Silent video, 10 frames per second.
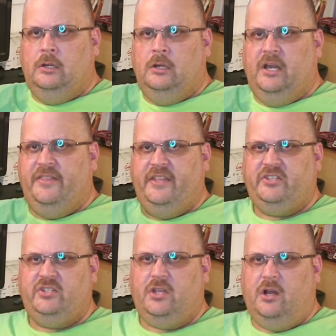And this
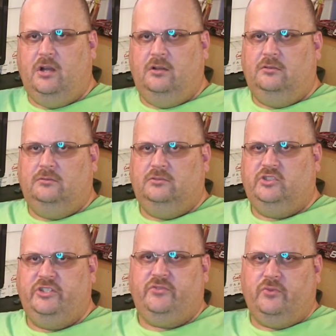is all
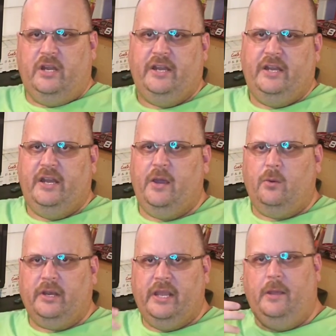just running a
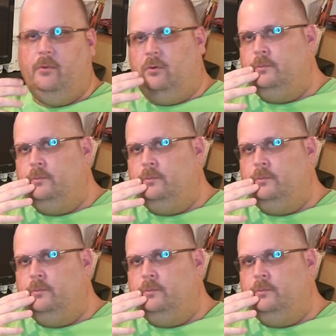network cable.